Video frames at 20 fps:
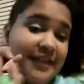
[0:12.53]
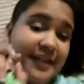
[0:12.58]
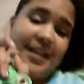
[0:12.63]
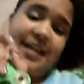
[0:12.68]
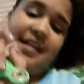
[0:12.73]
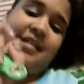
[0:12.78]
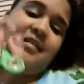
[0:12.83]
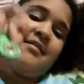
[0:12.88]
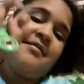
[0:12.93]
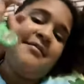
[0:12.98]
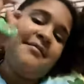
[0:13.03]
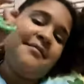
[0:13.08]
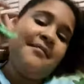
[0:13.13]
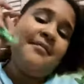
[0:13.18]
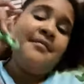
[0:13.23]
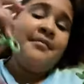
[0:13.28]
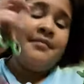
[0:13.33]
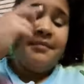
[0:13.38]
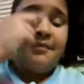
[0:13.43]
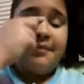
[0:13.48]
Then,
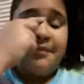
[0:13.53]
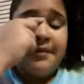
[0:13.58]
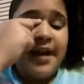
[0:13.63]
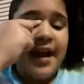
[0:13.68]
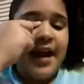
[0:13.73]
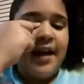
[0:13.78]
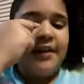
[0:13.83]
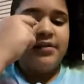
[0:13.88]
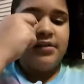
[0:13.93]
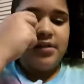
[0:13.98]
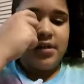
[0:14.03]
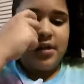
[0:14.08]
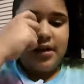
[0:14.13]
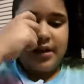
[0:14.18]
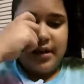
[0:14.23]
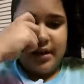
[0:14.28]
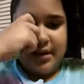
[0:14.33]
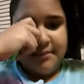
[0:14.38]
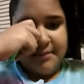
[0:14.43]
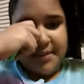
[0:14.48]
after
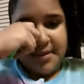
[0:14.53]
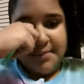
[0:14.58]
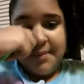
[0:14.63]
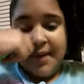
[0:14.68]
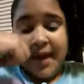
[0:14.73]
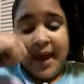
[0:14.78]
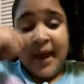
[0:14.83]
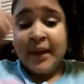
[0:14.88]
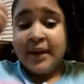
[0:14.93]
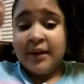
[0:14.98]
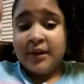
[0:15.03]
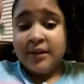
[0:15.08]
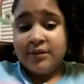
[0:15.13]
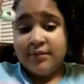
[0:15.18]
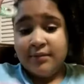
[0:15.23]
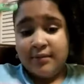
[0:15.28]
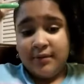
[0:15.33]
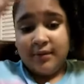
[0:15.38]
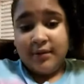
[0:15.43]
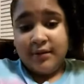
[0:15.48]
I get my
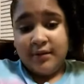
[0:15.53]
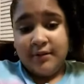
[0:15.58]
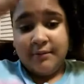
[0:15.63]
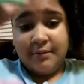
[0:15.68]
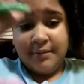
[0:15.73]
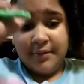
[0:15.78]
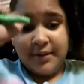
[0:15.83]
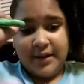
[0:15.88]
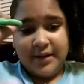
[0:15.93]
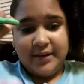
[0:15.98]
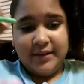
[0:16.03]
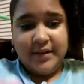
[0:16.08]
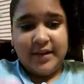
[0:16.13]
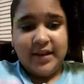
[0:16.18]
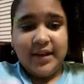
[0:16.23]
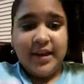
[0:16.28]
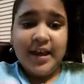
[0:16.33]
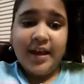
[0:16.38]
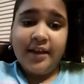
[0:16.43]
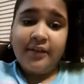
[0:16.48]
package, we're going to put it
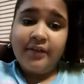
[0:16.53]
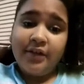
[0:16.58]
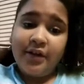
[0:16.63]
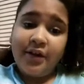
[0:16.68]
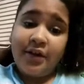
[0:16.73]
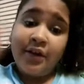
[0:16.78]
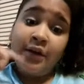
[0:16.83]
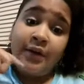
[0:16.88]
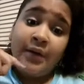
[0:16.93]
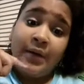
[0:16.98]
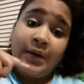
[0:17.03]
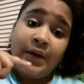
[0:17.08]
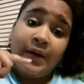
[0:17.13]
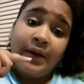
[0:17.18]
together,